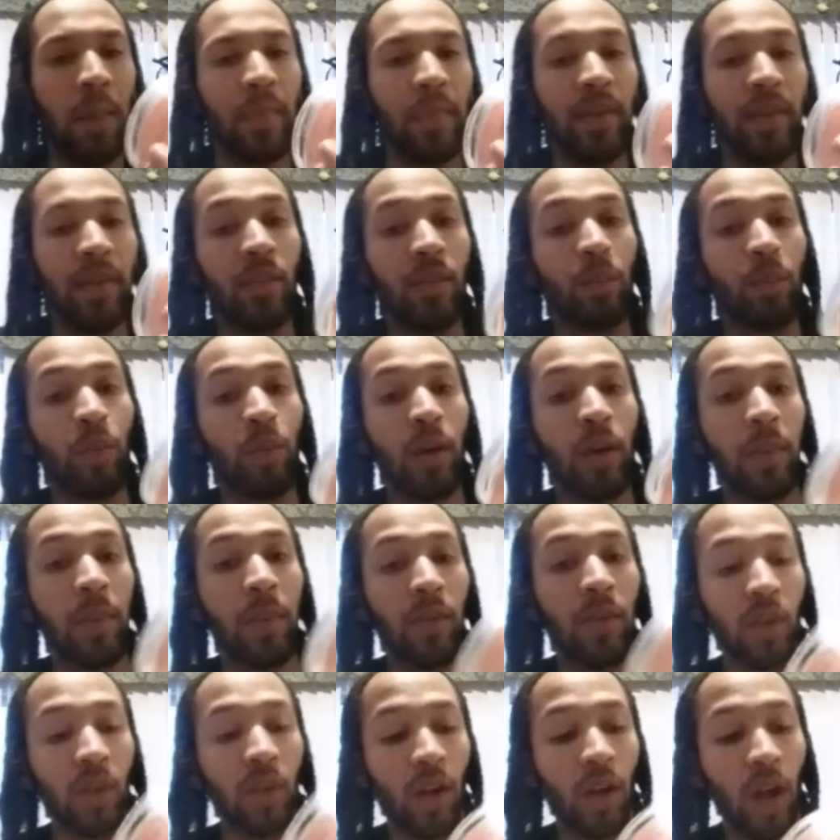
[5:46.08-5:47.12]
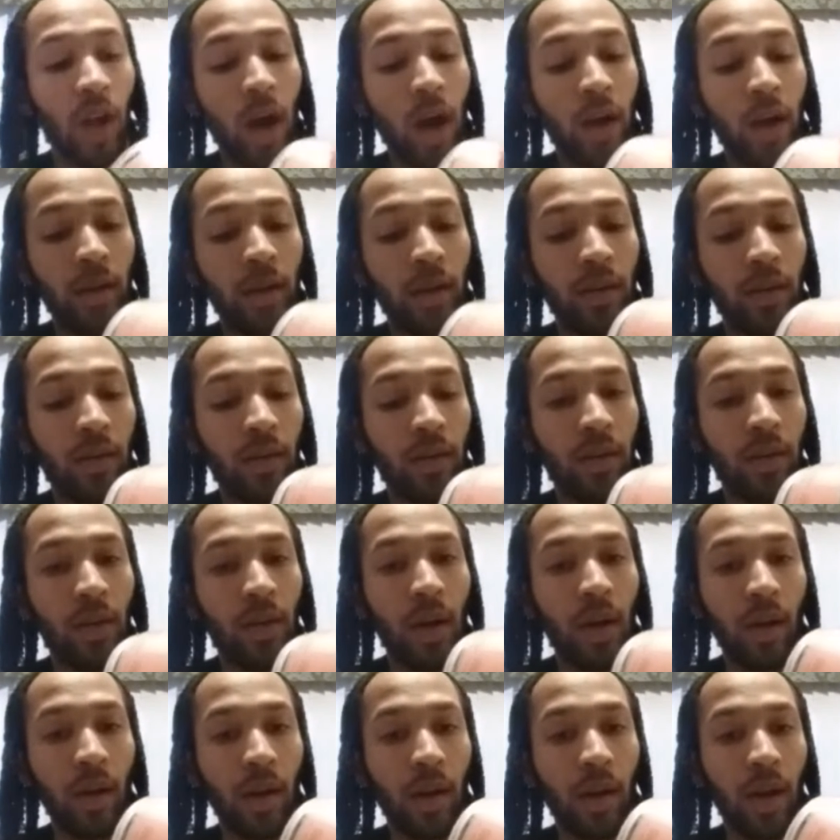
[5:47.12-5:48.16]
This is pretty much a gone.
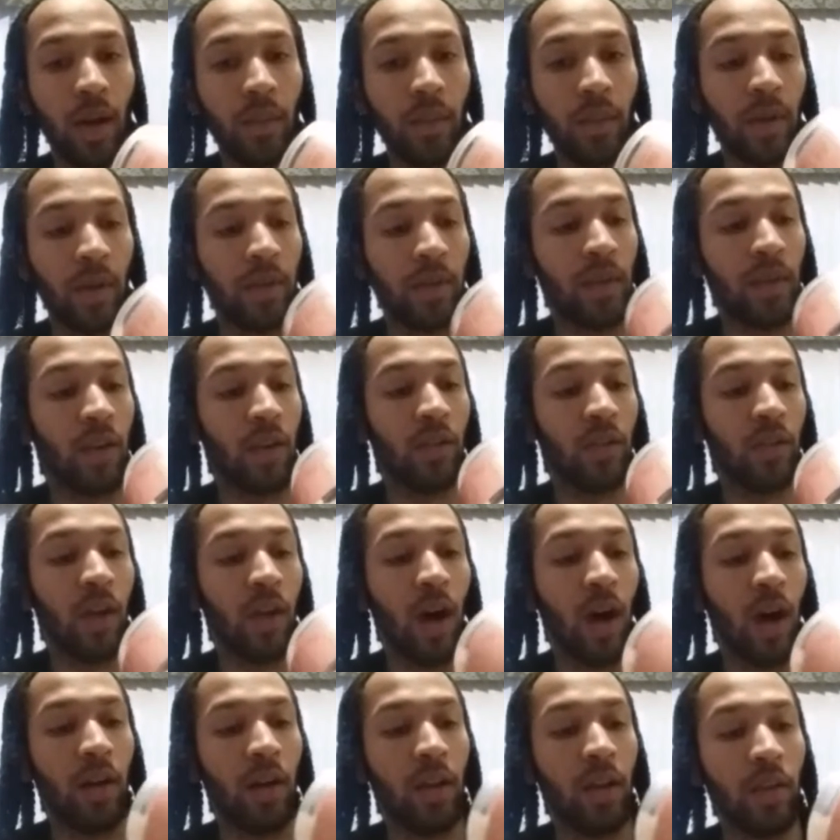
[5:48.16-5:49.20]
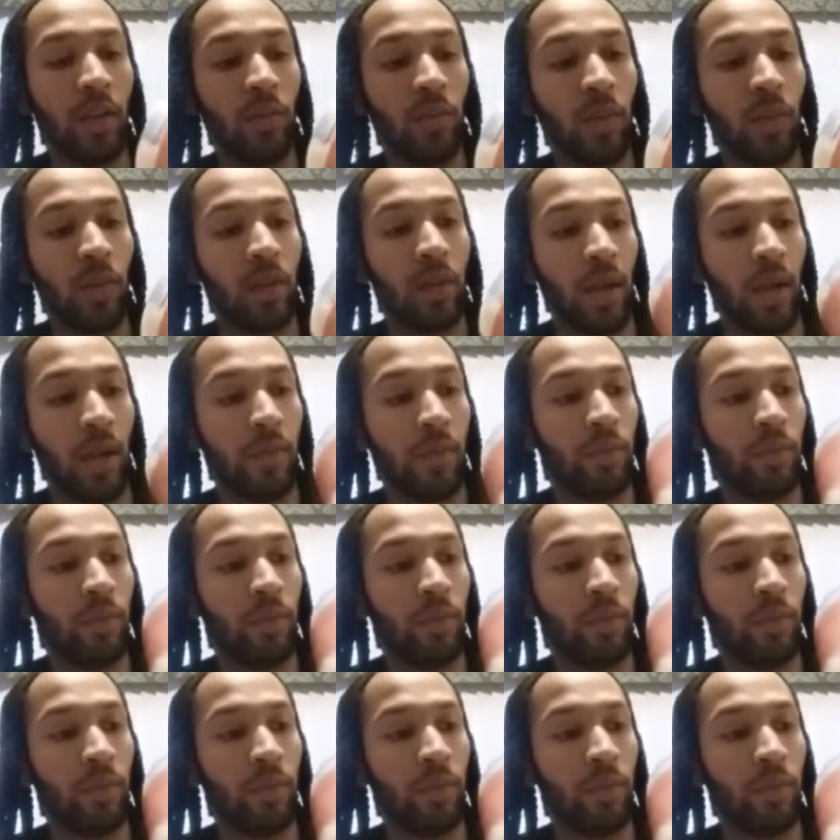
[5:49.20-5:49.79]
The container is gone in this one.